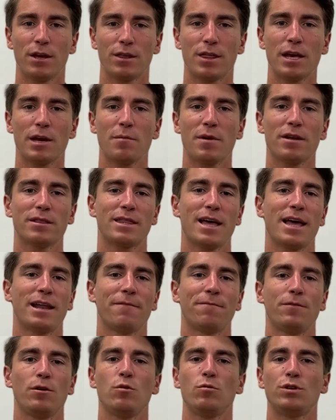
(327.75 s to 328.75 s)
Think about that.
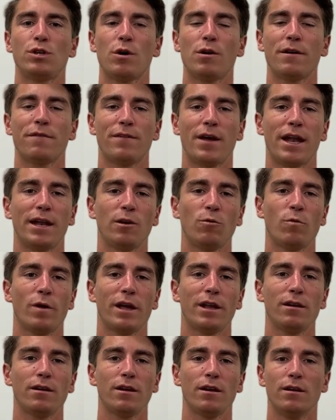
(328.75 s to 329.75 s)
If you don't have any
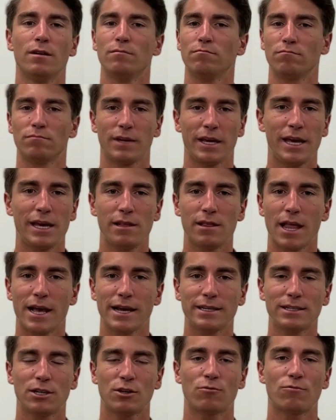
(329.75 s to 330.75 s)
wind, heat
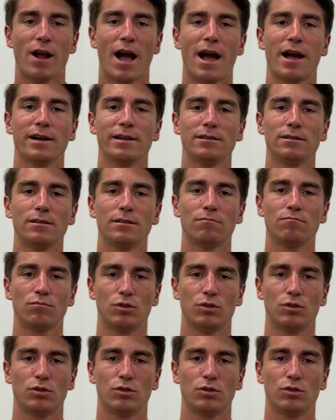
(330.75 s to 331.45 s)
likes to rise.